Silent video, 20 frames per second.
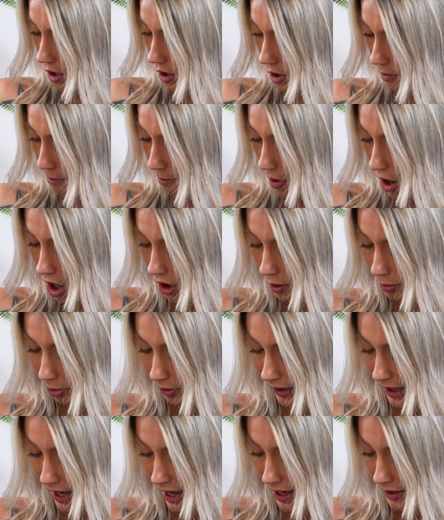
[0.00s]
a mock
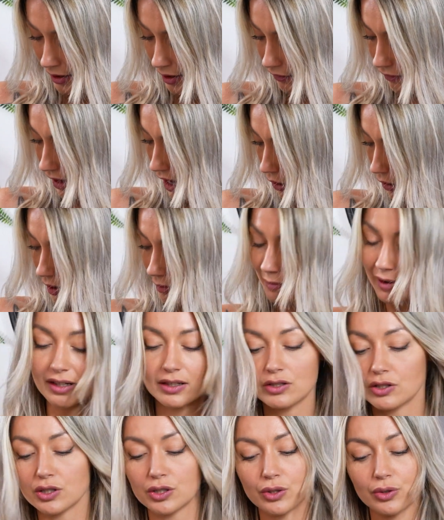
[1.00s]
plan of how I'm
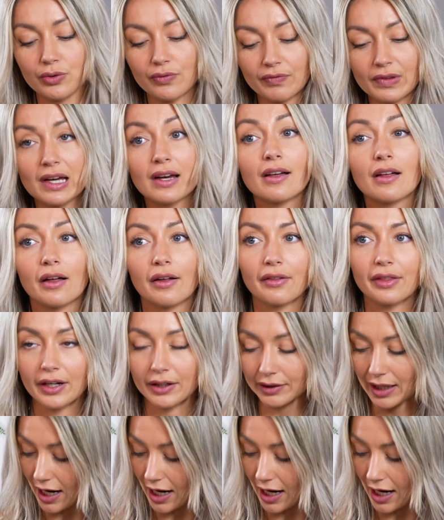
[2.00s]
gonna do their